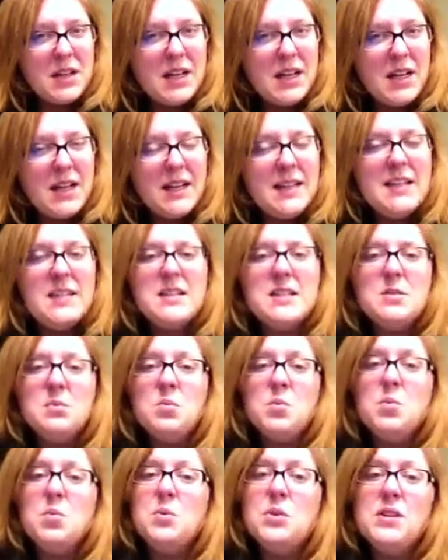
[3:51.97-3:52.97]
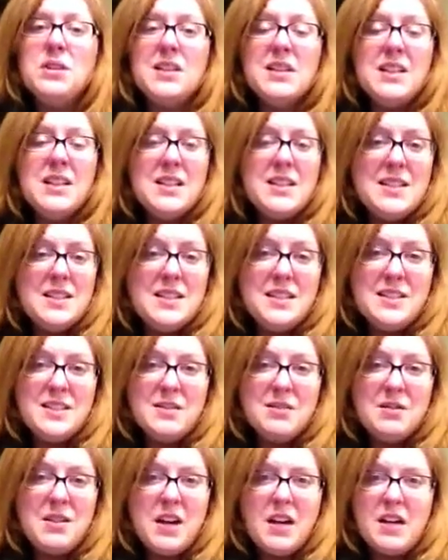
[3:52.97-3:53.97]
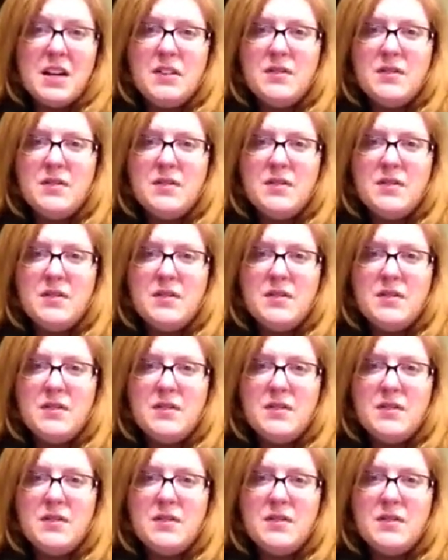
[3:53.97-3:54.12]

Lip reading: And it's really easy to do that.